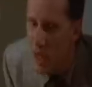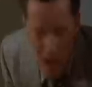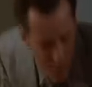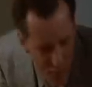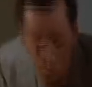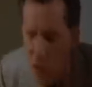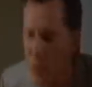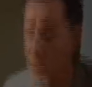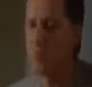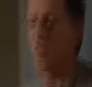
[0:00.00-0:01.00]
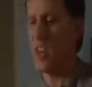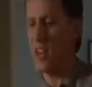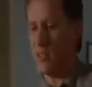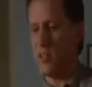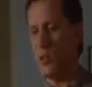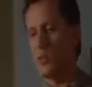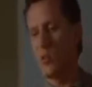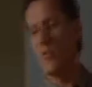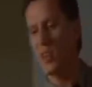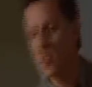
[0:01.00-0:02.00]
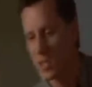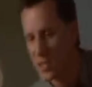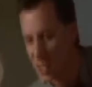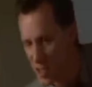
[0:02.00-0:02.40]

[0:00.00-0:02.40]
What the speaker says: Every one of those pathetic souls who eventually does